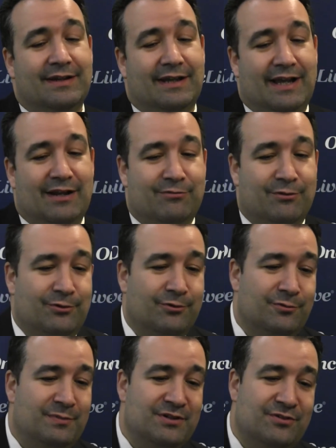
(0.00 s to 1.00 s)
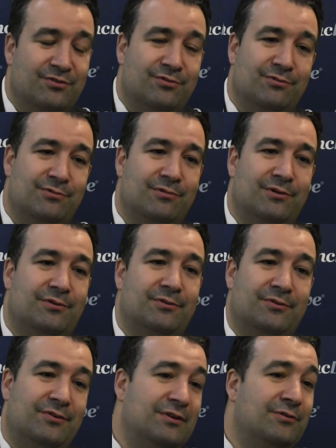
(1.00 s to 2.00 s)
and for those patients who are
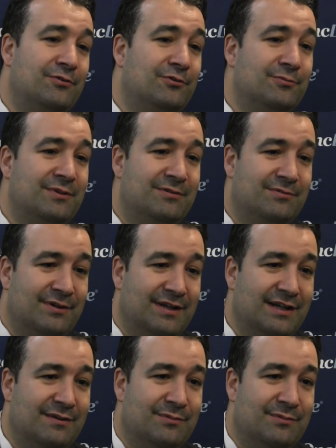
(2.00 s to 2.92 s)
considered to be frail,